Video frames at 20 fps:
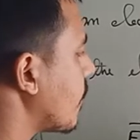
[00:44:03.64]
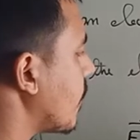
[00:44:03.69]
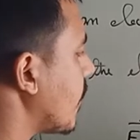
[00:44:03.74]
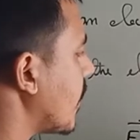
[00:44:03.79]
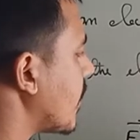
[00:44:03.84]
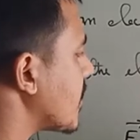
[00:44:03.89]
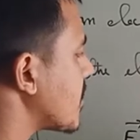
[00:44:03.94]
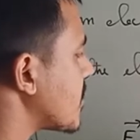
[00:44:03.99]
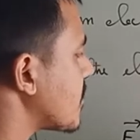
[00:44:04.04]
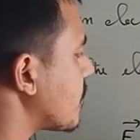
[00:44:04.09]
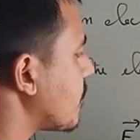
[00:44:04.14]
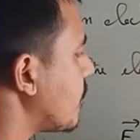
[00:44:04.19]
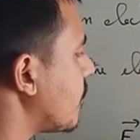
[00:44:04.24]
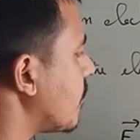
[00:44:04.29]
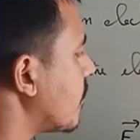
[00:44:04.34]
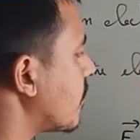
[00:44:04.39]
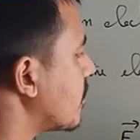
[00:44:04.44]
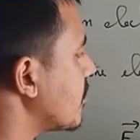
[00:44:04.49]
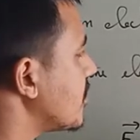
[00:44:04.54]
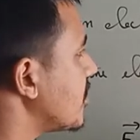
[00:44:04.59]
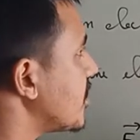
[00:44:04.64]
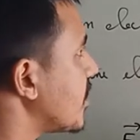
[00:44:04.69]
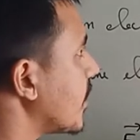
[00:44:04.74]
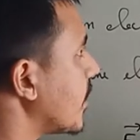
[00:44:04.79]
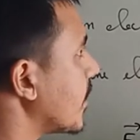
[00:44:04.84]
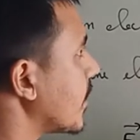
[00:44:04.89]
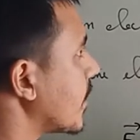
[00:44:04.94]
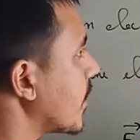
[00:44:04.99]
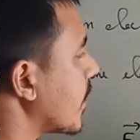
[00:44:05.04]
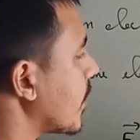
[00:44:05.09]
plus
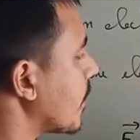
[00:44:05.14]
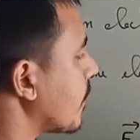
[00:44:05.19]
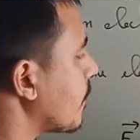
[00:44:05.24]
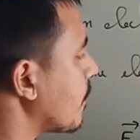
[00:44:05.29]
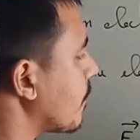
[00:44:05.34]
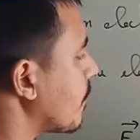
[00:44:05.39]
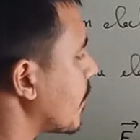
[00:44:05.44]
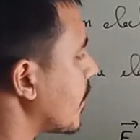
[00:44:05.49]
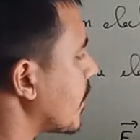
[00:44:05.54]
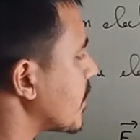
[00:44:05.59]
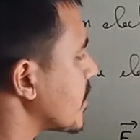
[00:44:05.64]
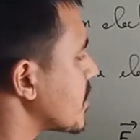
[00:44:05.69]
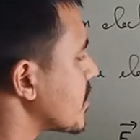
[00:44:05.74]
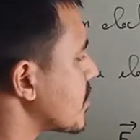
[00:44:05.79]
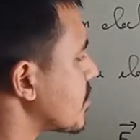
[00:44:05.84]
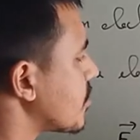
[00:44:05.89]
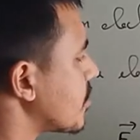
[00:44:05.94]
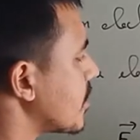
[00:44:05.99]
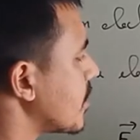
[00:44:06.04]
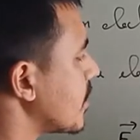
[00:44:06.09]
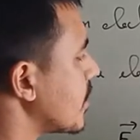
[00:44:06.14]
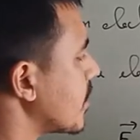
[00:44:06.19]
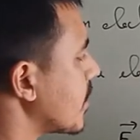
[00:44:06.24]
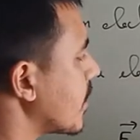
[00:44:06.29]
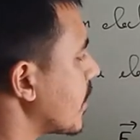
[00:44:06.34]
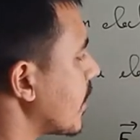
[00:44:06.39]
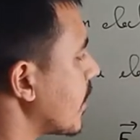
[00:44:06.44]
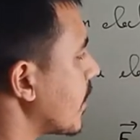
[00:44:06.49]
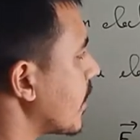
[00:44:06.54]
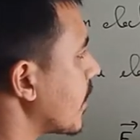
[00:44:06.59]
4J cap plus
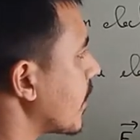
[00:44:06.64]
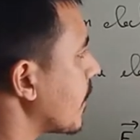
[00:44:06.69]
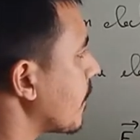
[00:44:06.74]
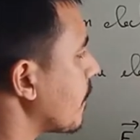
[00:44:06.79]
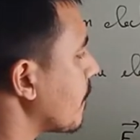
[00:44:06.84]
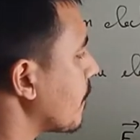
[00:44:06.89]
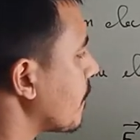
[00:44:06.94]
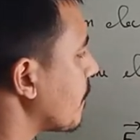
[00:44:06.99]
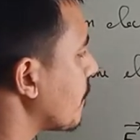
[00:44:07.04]
3K cap.